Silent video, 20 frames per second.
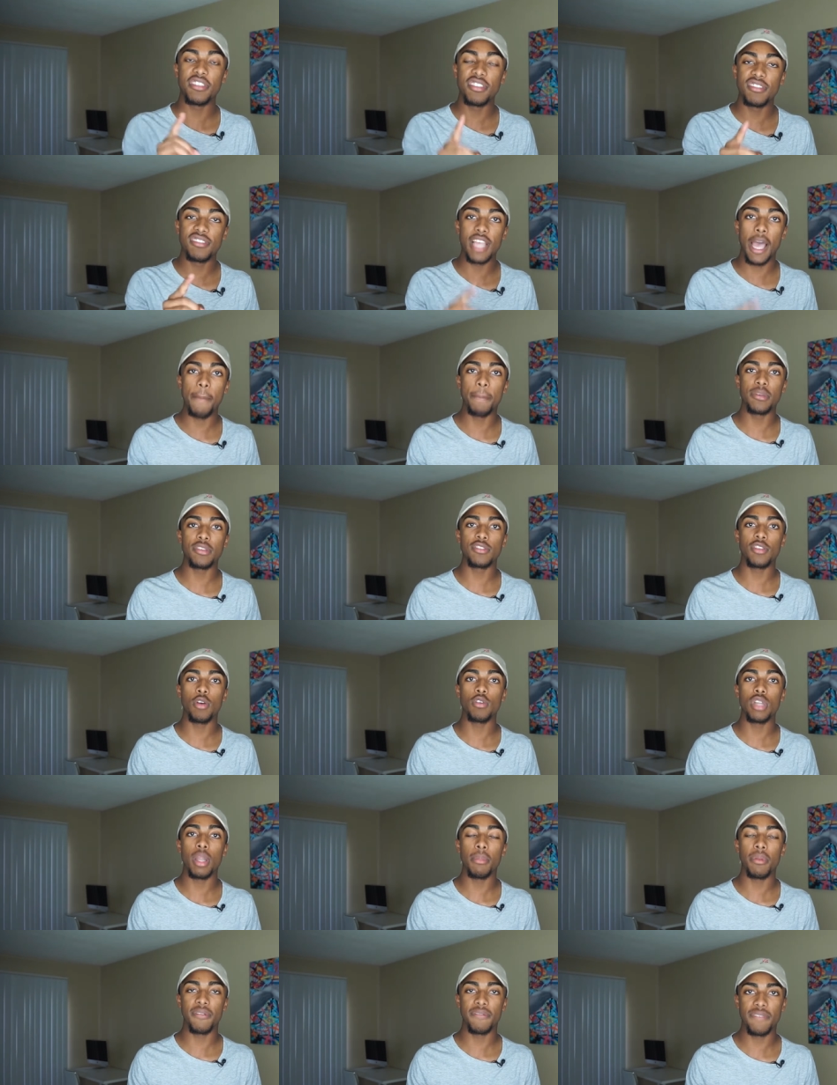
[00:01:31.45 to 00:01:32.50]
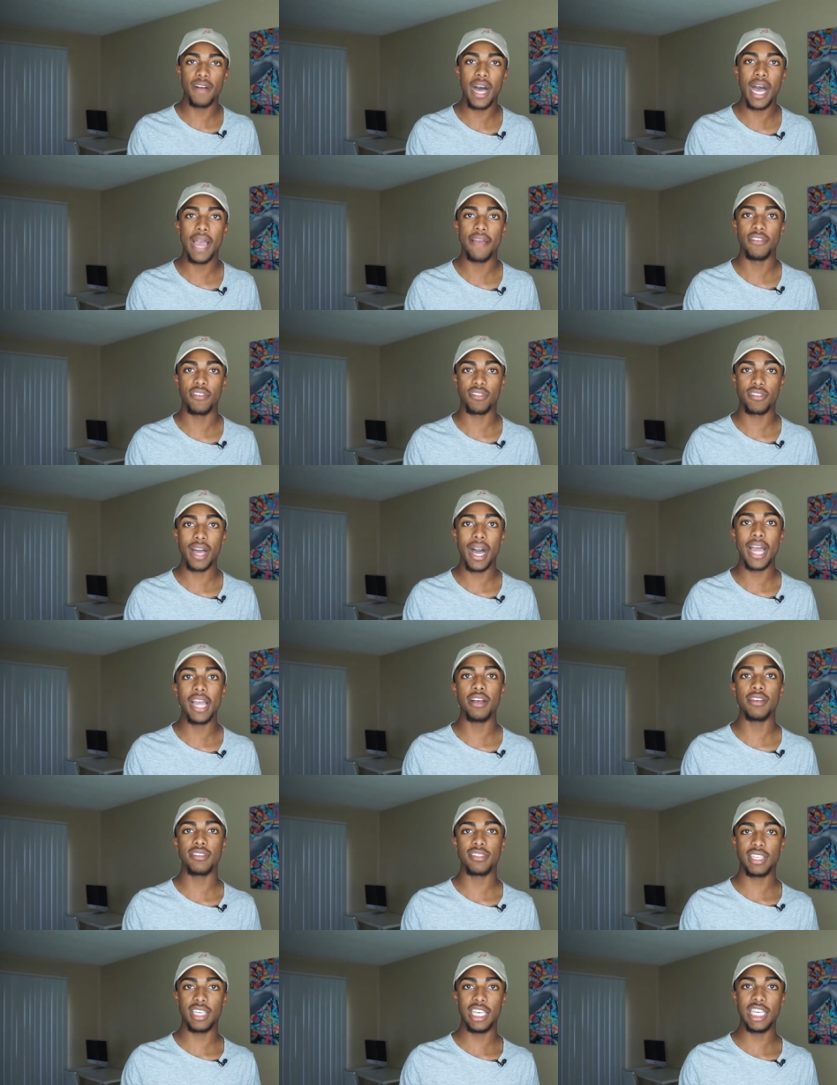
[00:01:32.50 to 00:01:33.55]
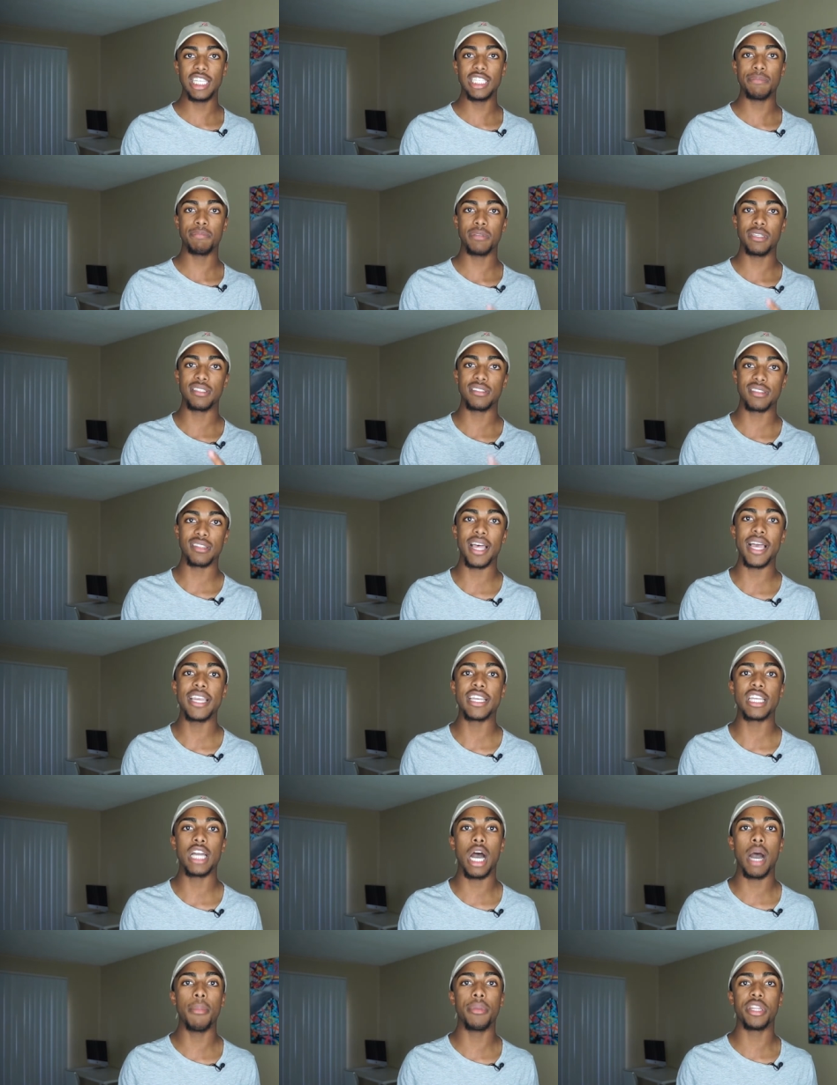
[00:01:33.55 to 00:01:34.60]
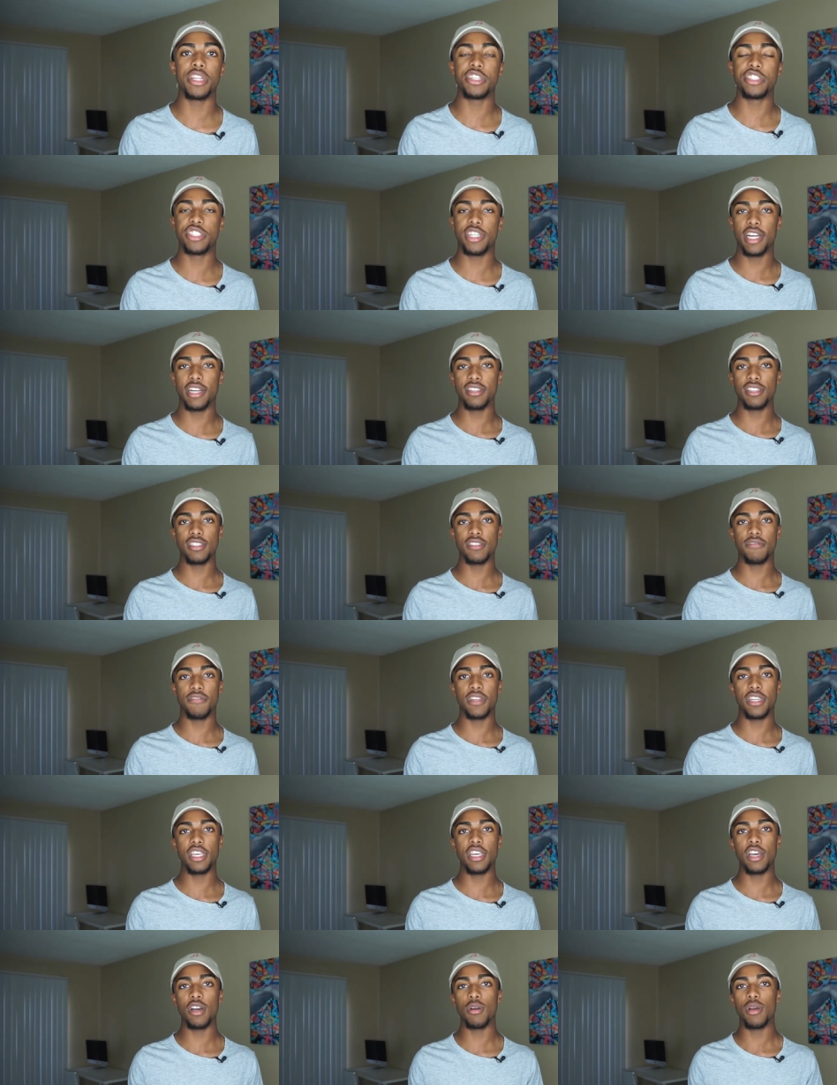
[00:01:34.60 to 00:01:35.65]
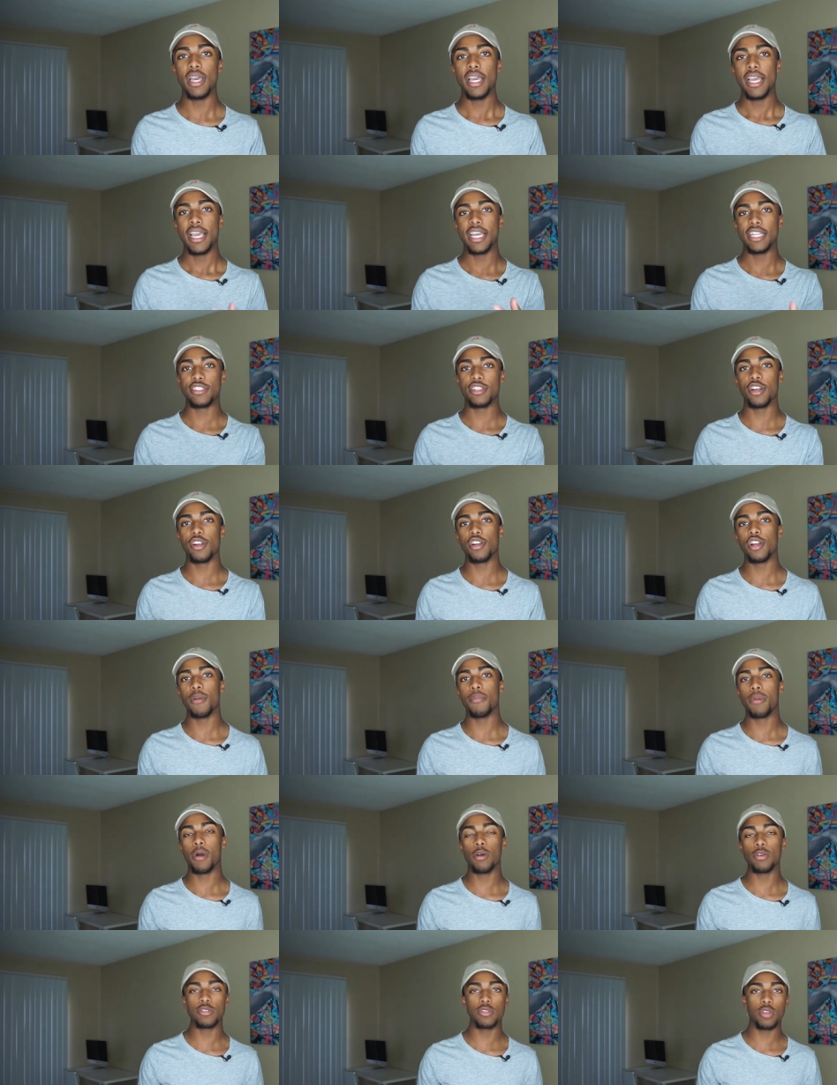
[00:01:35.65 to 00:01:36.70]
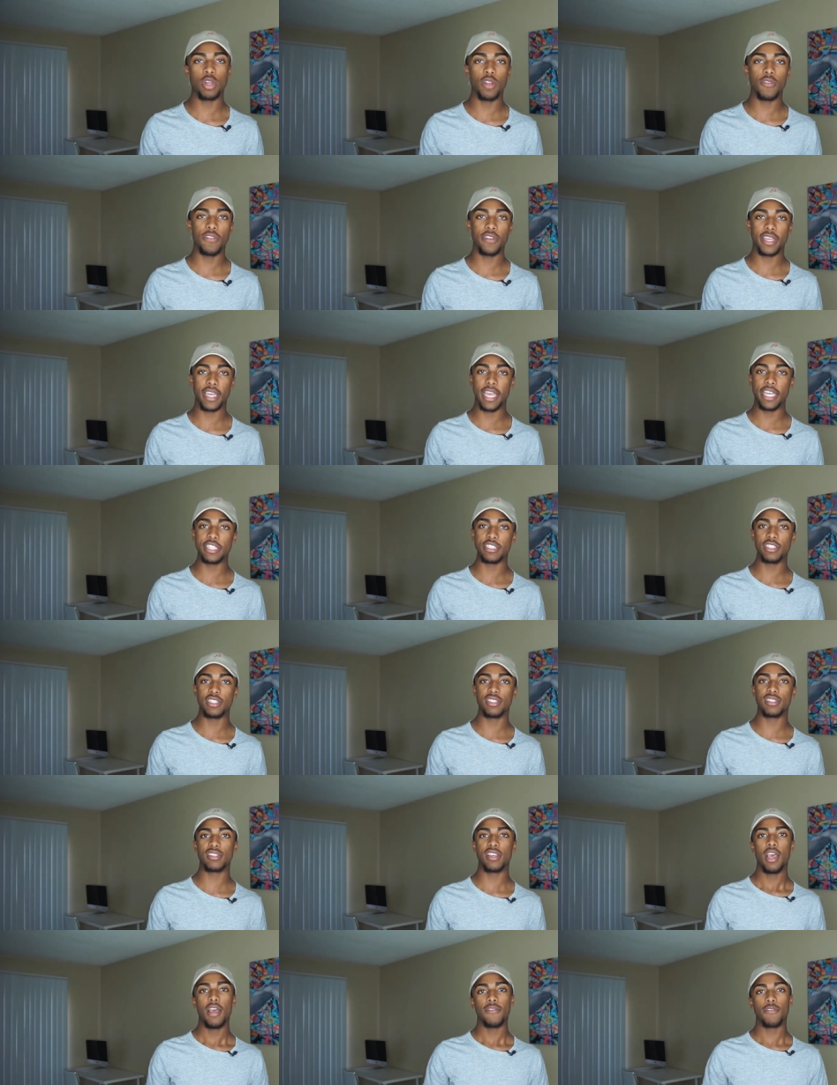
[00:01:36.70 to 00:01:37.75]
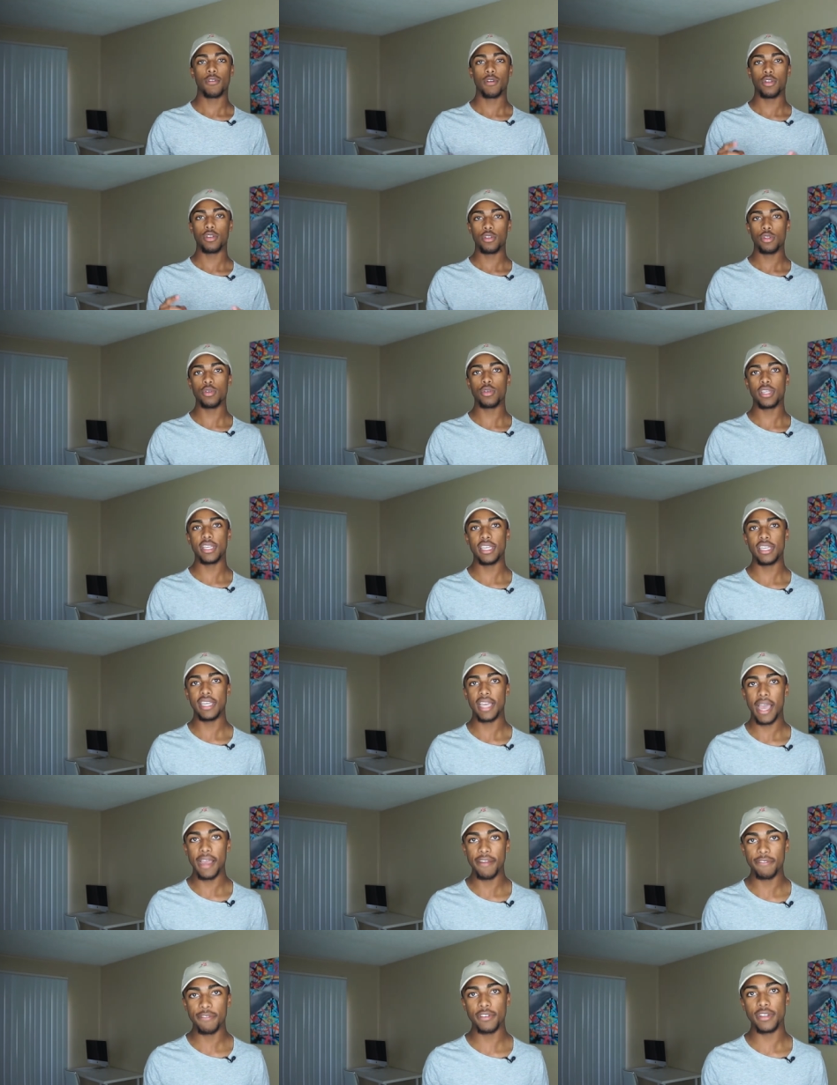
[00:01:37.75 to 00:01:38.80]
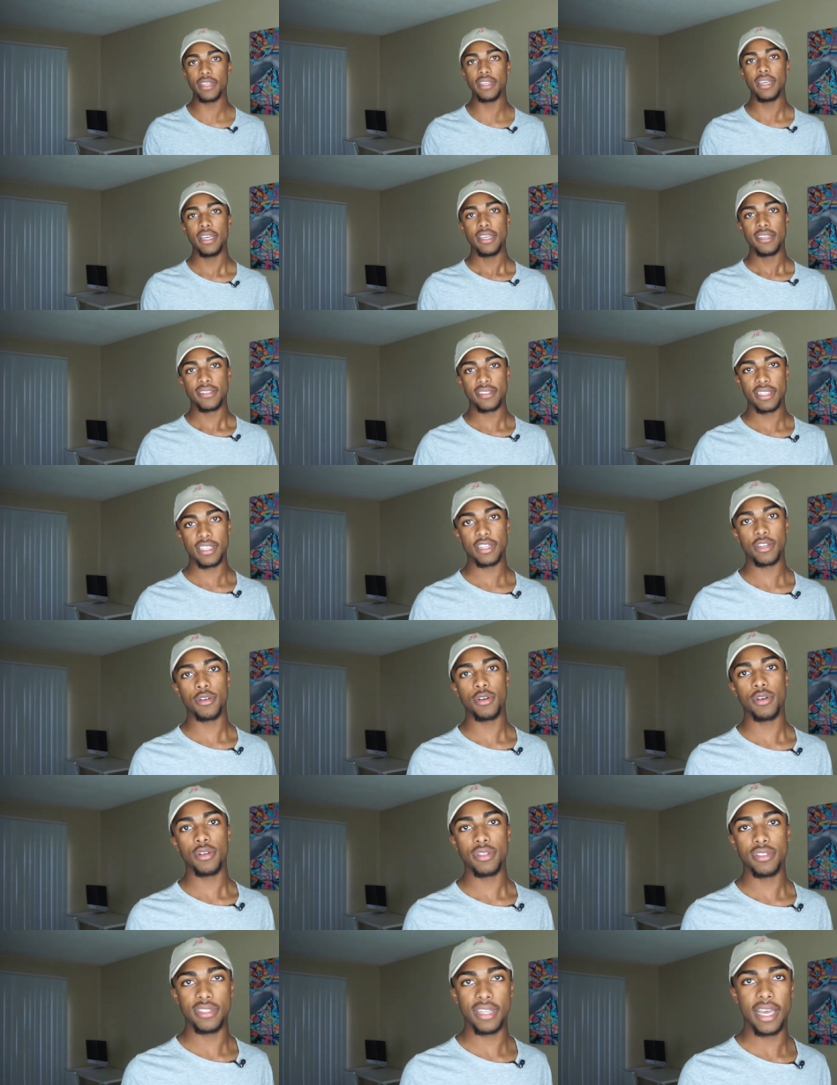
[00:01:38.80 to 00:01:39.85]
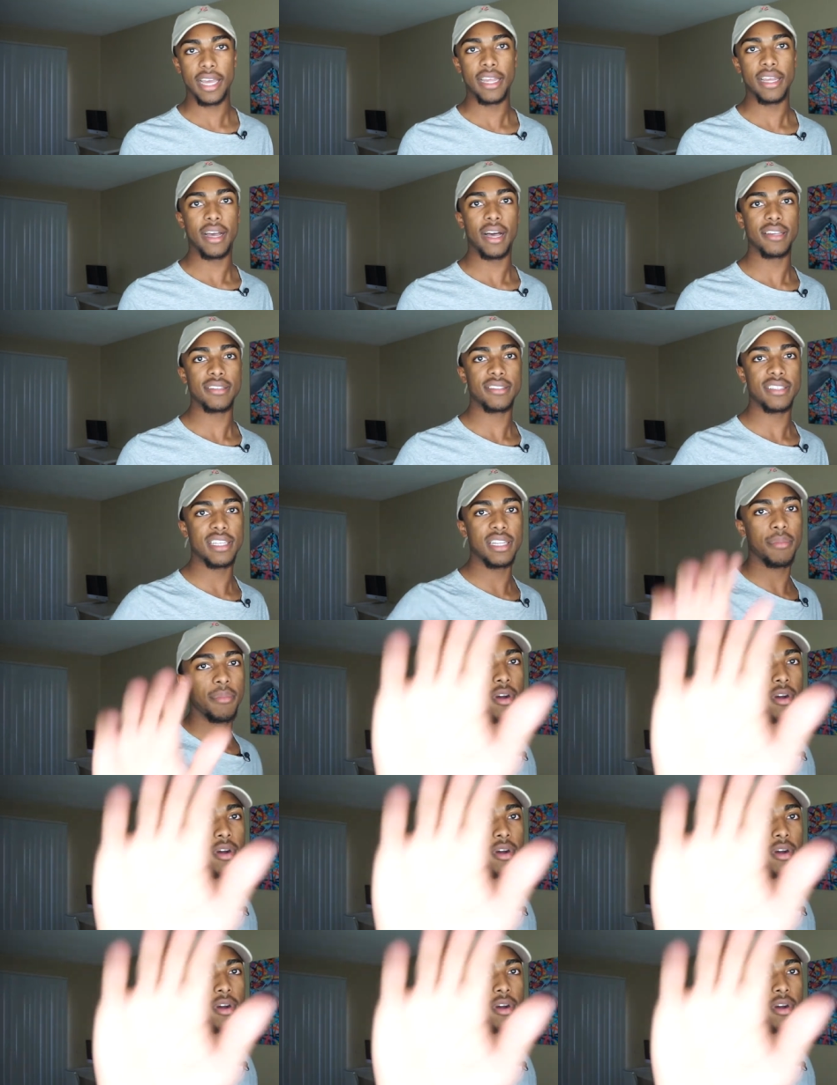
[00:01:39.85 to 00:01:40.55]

This is episode number five of Kyle's Keys. Please like, comment, and share this video, and turn on post notifications for a new key every single day. I'll see you